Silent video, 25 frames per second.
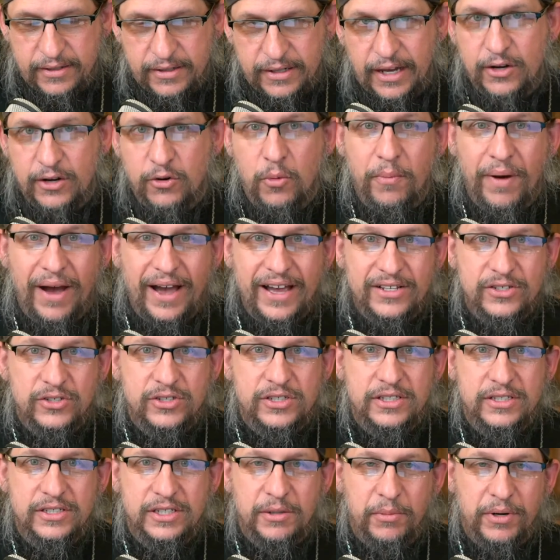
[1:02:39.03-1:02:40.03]
Kind of
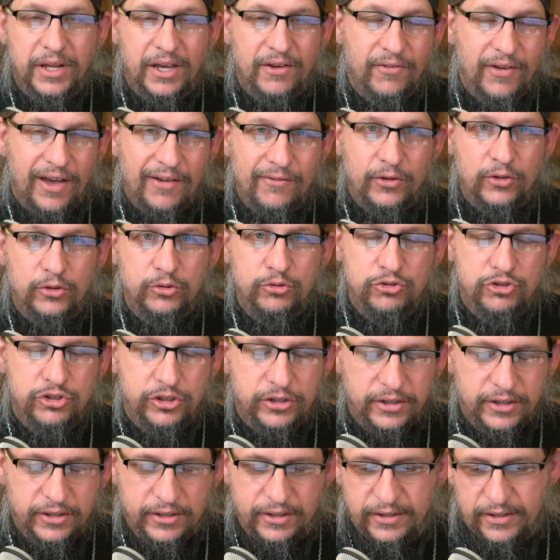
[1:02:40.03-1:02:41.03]
reminds somebody of
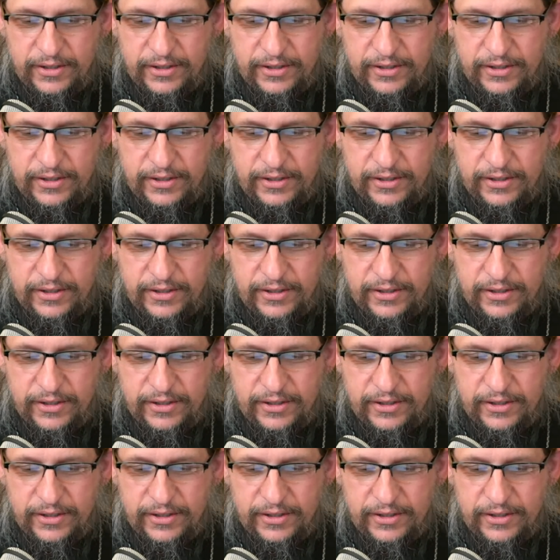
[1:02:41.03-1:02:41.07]
evolution